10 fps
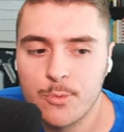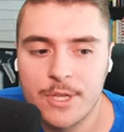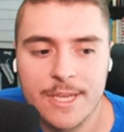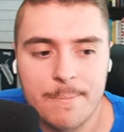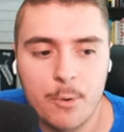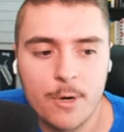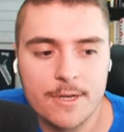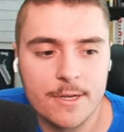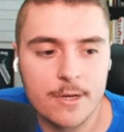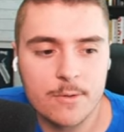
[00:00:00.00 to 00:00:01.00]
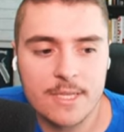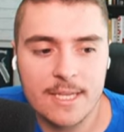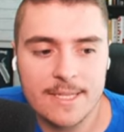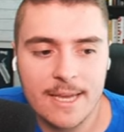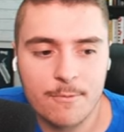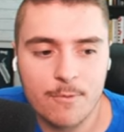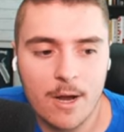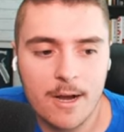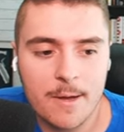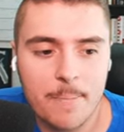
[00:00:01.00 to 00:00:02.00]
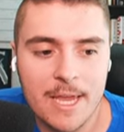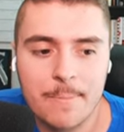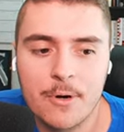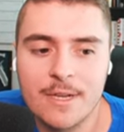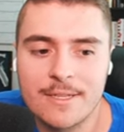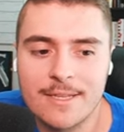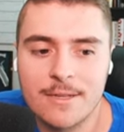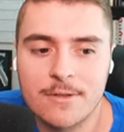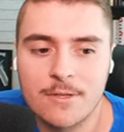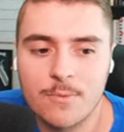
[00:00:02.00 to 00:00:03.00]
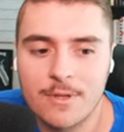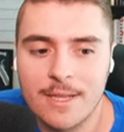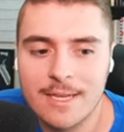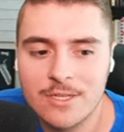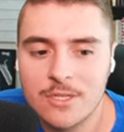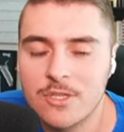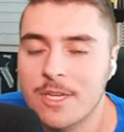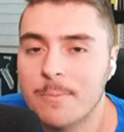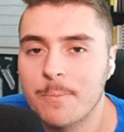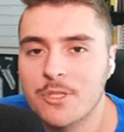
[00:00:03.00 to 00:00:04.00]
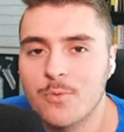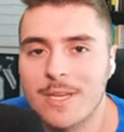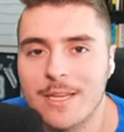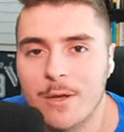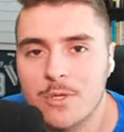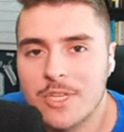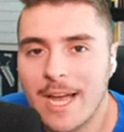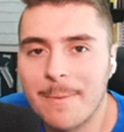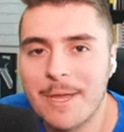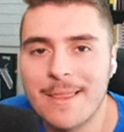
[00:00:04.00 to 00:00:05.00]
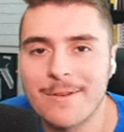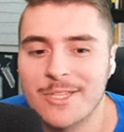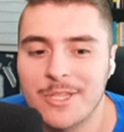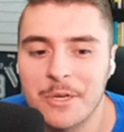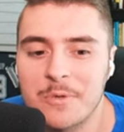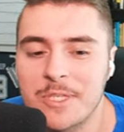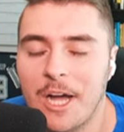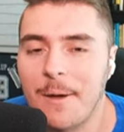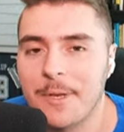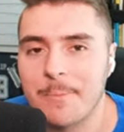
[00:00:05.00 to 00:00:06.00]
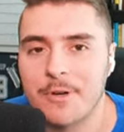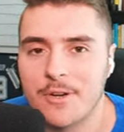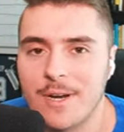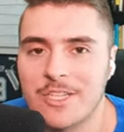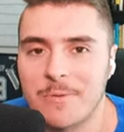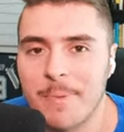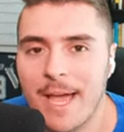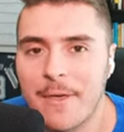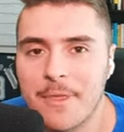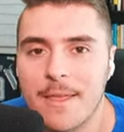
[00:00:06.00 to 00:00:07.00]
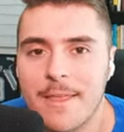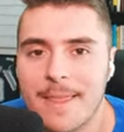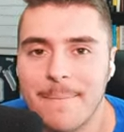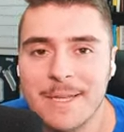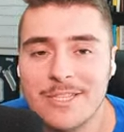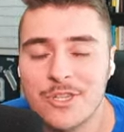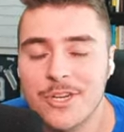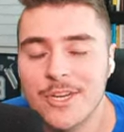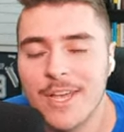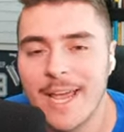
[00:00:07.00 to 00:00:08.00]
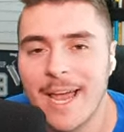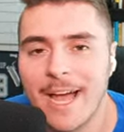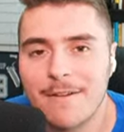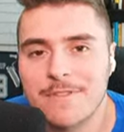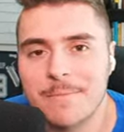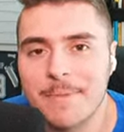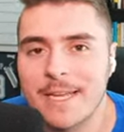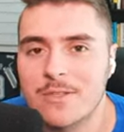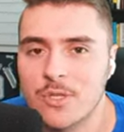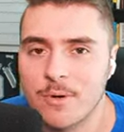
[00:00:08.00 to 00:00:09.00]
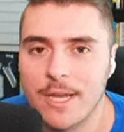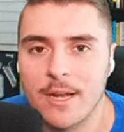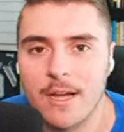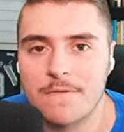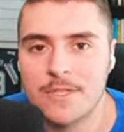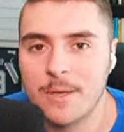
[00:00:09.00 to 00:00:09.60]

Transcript: really important notes: it's a rock, paper, and scissors relationship between coach type, and there's no dominant progression path. That means you're gonna have to make trade-offs